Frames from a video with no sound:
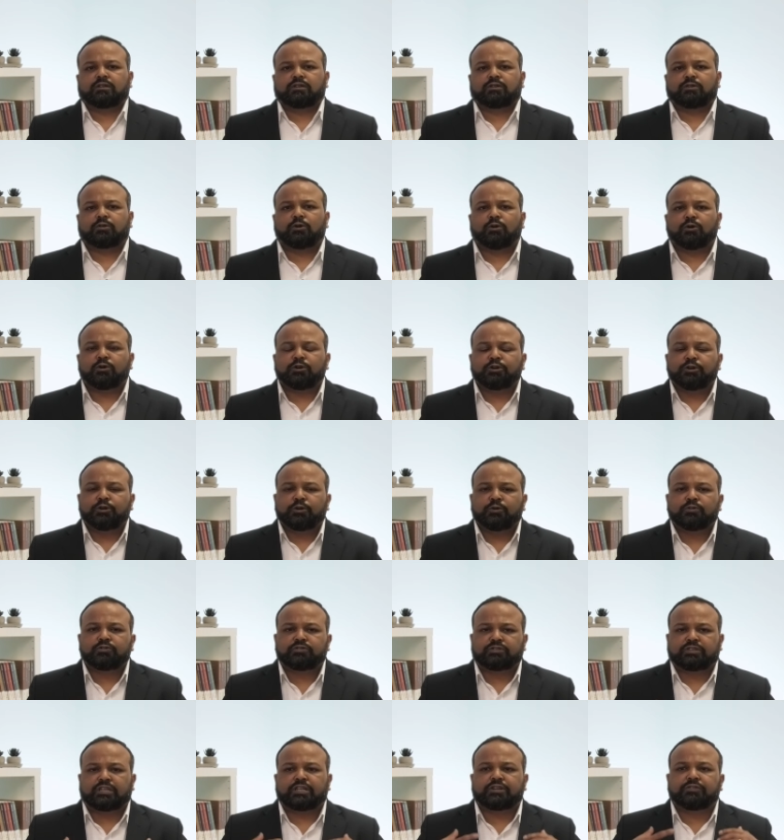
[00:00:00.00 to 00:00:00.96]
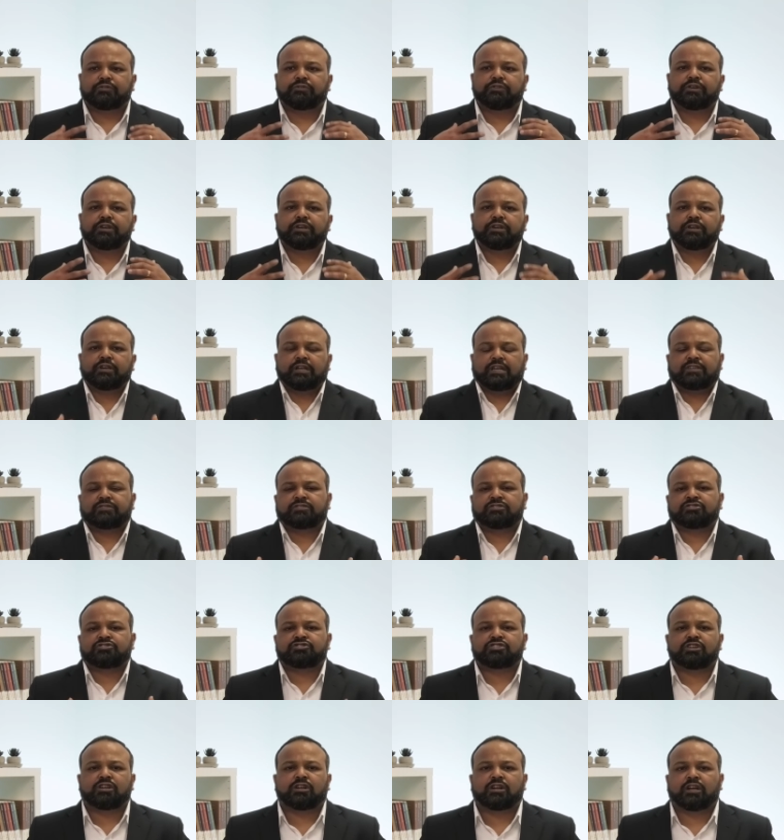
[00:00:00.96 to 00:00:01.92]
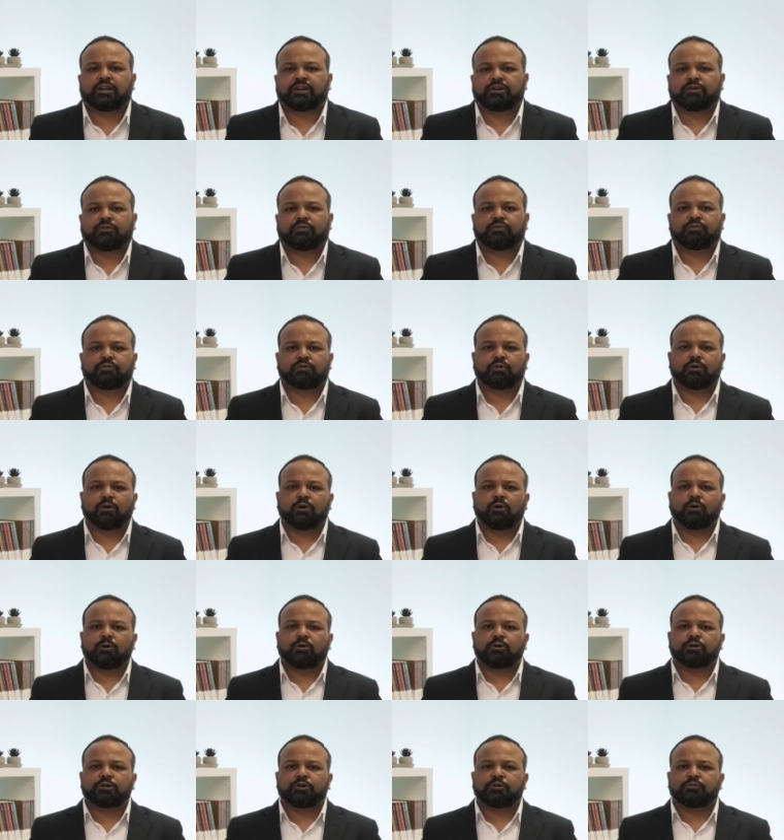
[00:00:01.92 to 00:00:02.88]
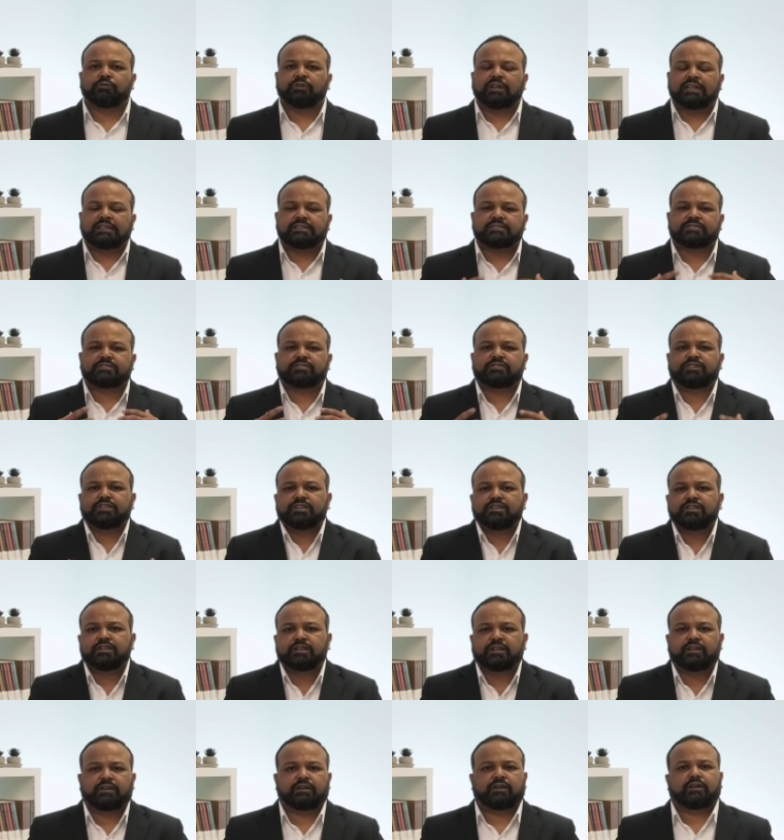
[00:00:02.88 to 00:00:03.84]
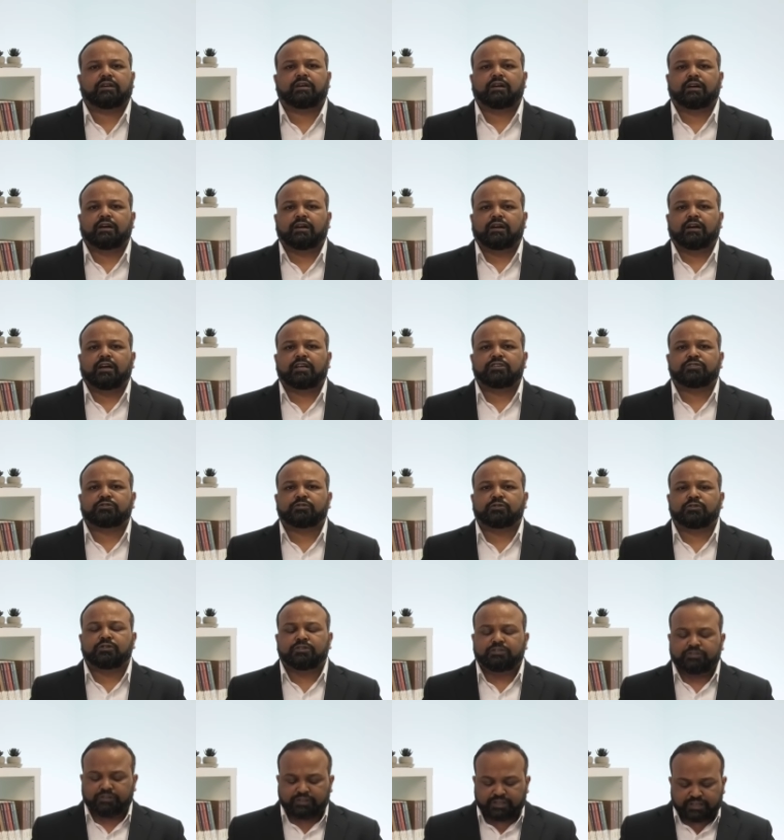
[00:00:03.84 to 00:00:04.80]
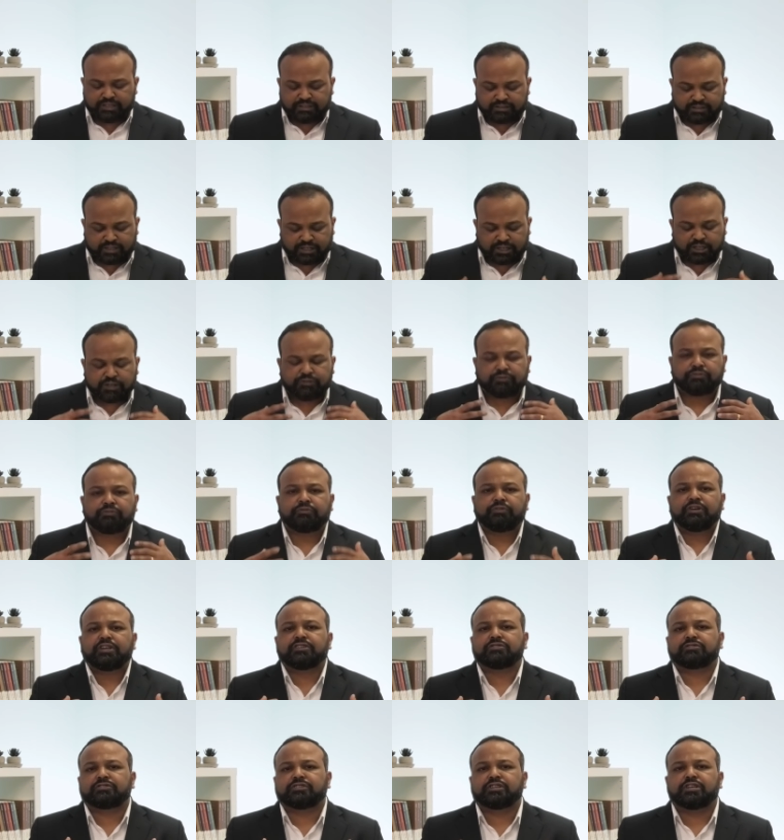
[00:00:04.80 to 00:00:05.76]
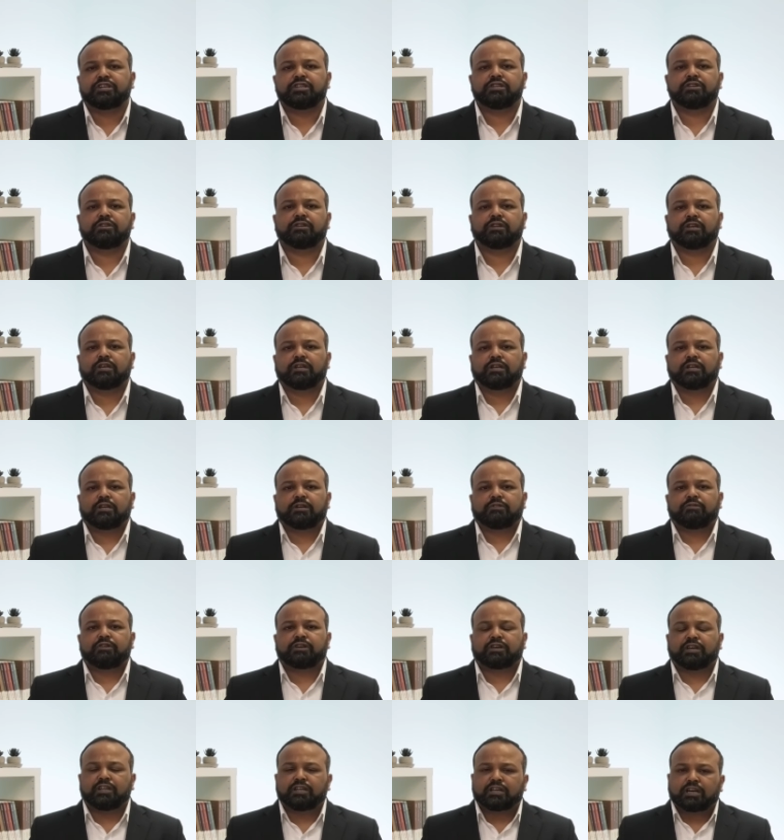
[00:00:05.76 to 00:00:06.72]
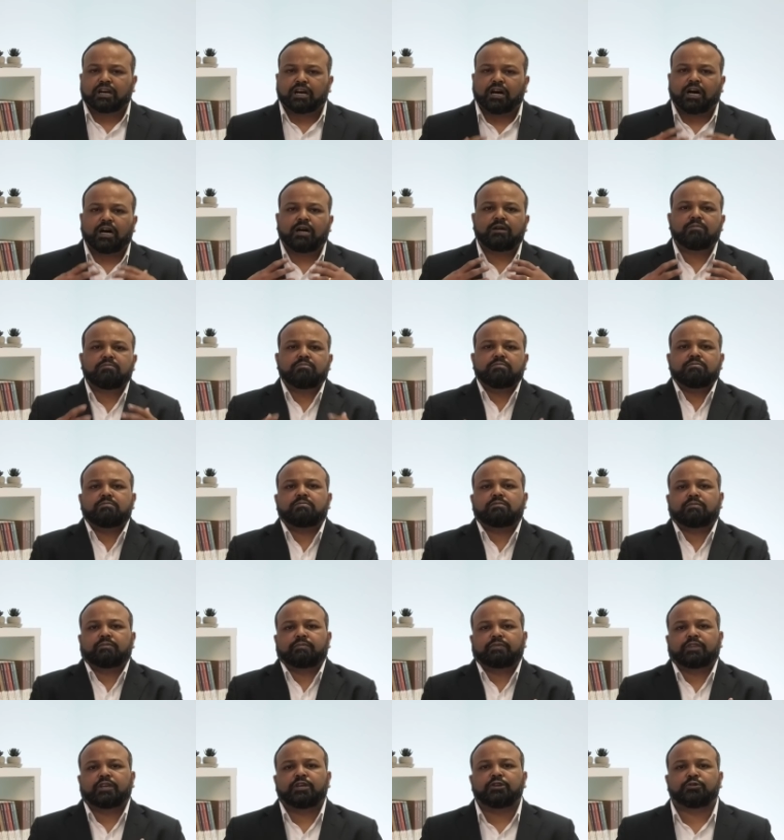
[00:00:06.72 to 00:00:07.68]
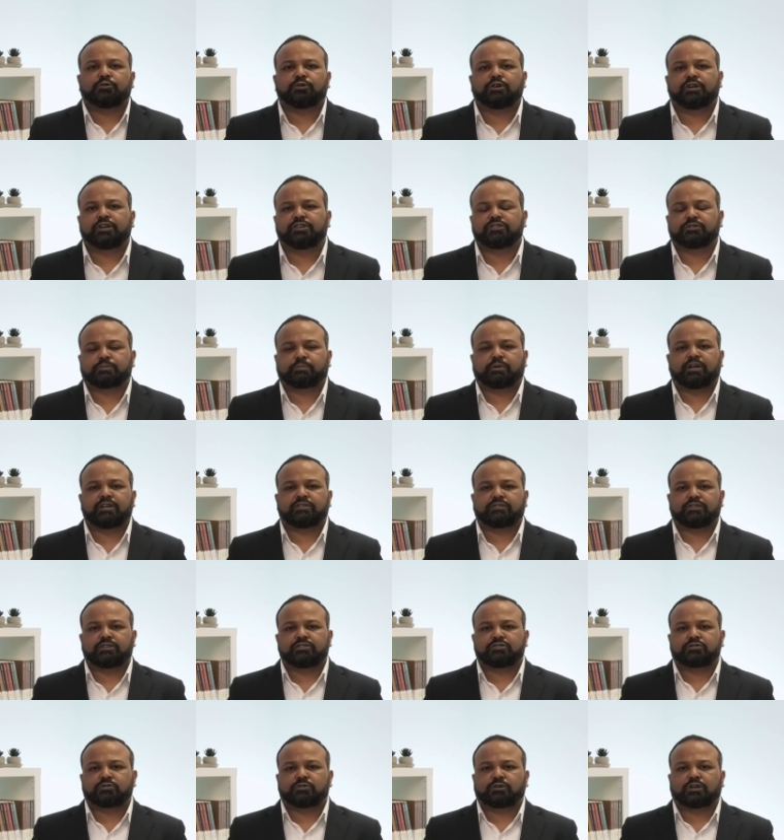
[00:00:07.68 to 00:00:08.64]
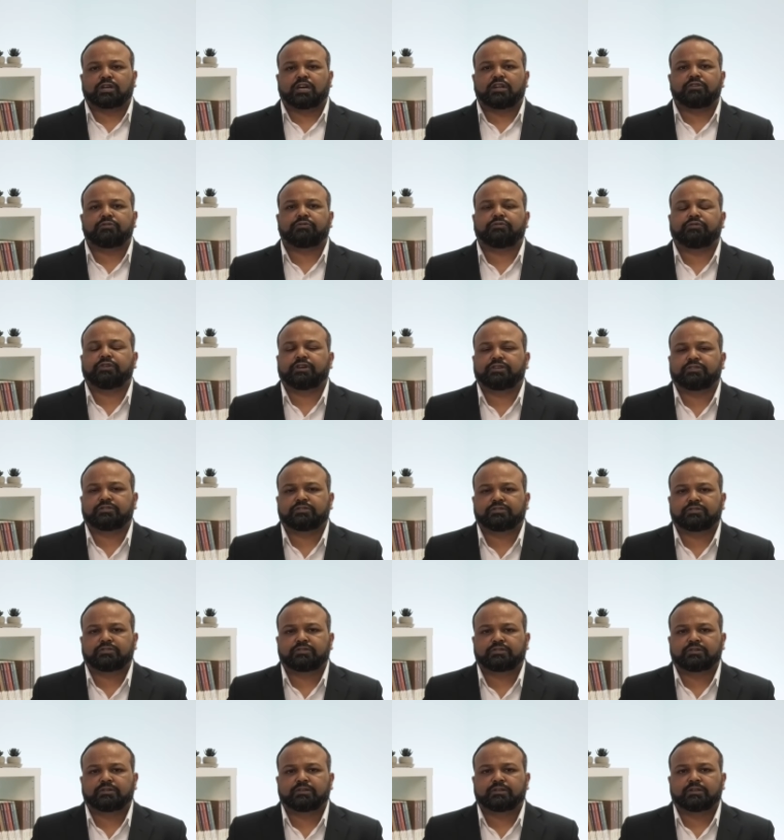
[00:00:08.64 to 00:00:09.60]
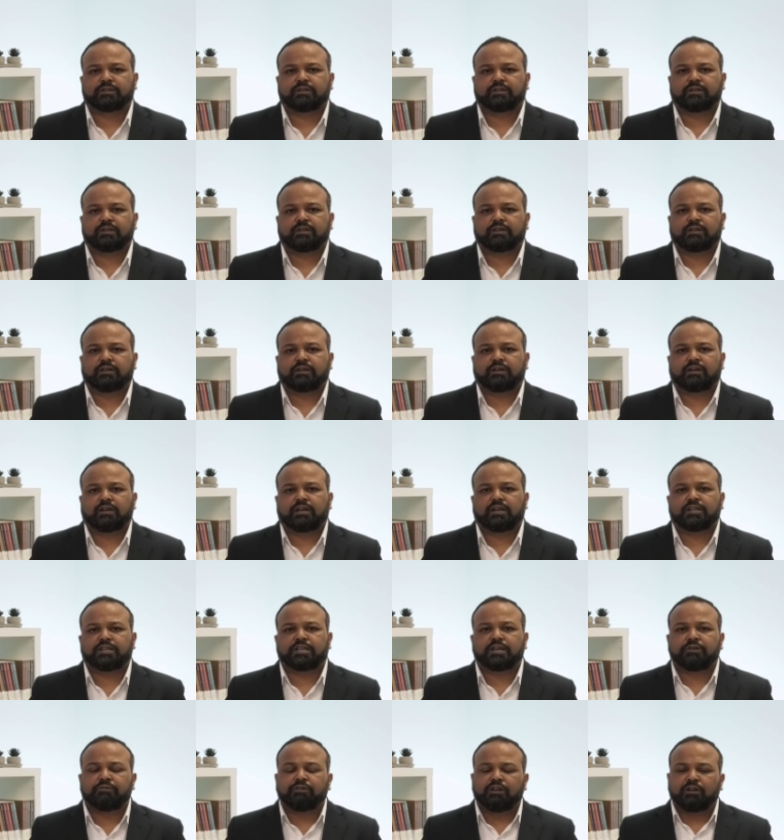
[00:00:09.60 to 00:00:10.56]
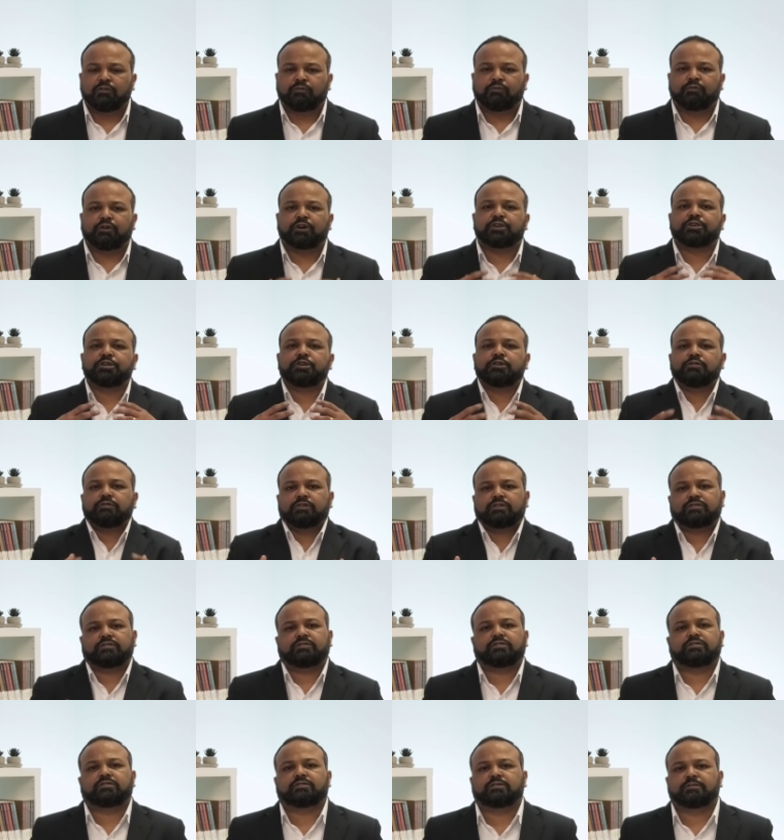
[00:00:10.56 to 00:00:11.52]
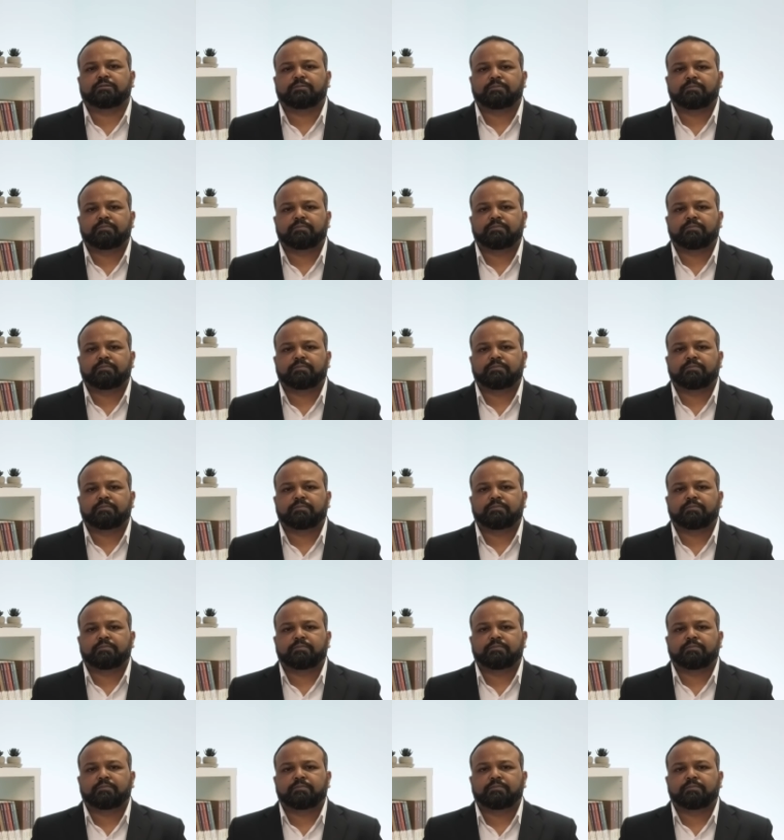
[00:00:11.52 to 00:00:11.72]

God knows that we as children of God will sin. And so he says that if we sin, we can come into His presence to confess and He will forgive us.